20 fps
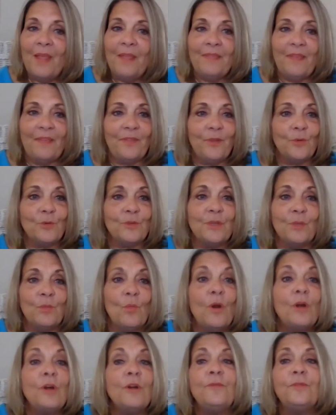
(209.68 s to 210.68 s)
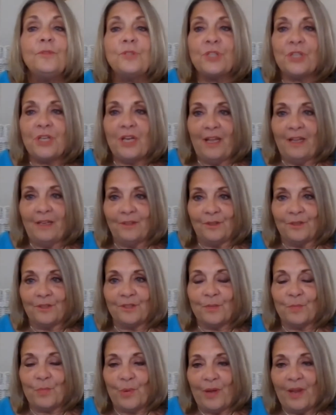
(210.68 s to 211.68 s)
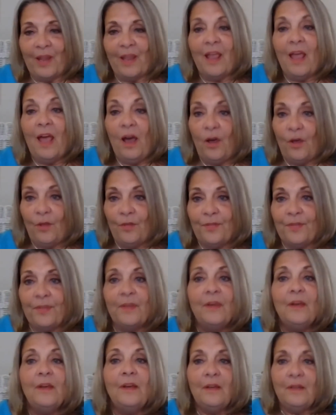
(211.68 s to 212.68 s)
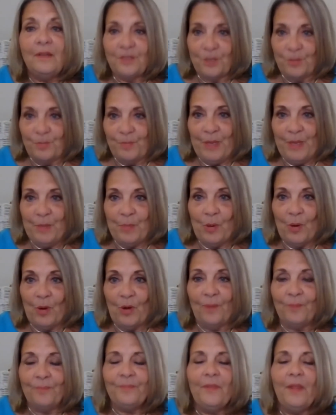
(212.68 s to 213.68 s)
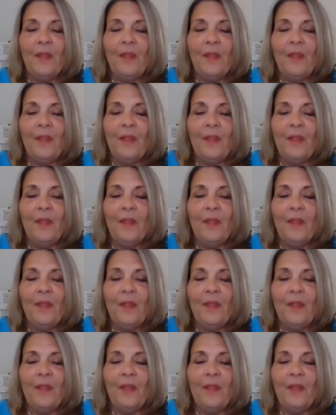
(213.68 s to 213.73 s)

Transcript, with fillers: that there were some wonderful channels of bringing health to people.